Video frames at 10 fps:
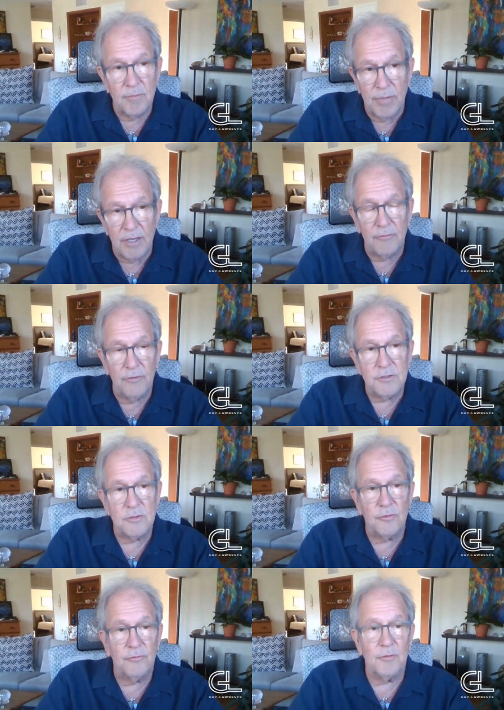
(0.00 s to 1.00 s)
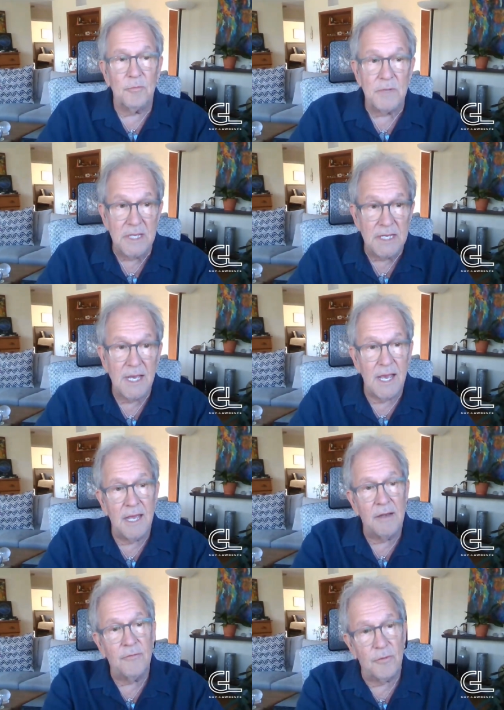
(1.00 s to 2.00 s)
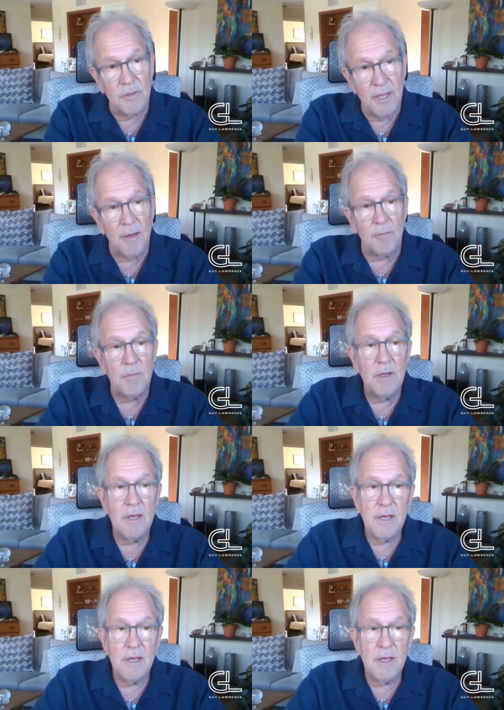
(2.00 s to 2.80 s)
beneficial for me and for them